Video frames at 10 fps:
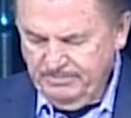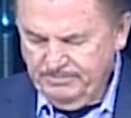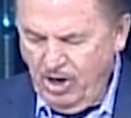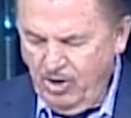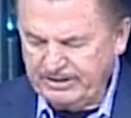
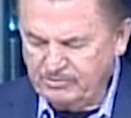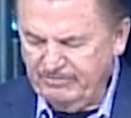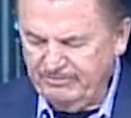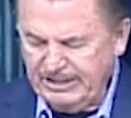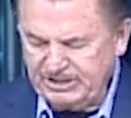Paul had a
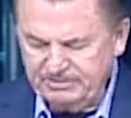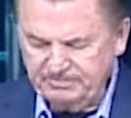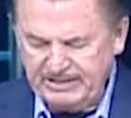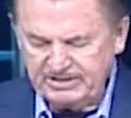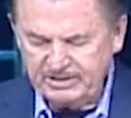revelation
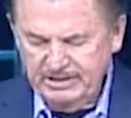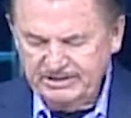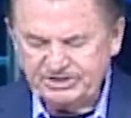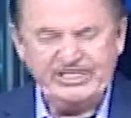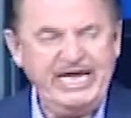by
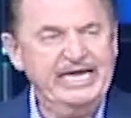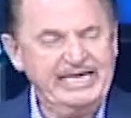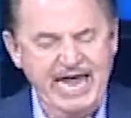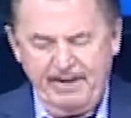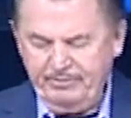staying
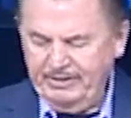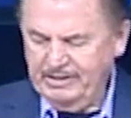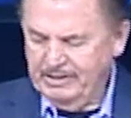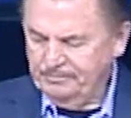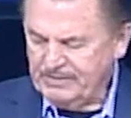happy,
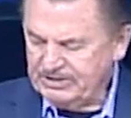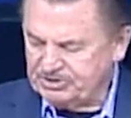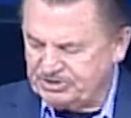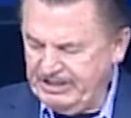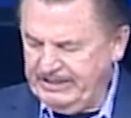
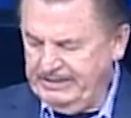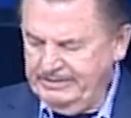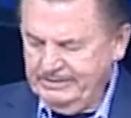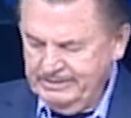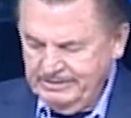
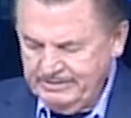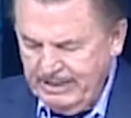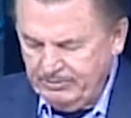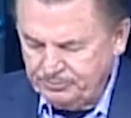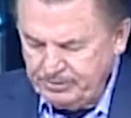singing,
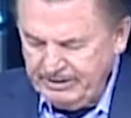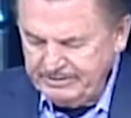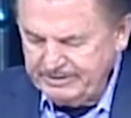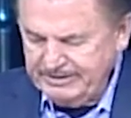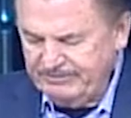that would bring
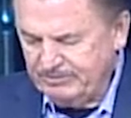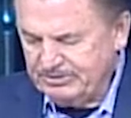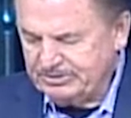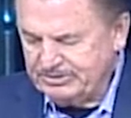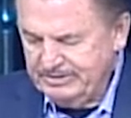
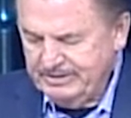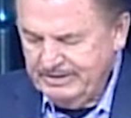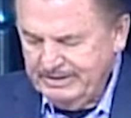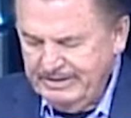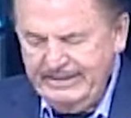deliverance.
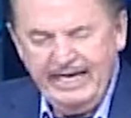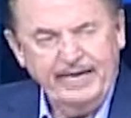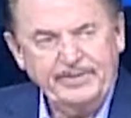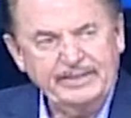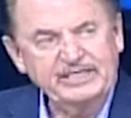He
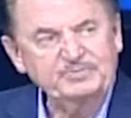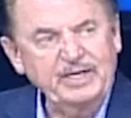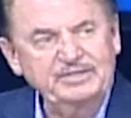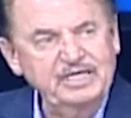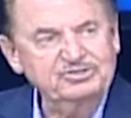had that
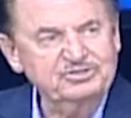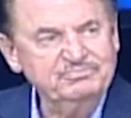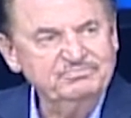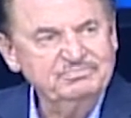expectation.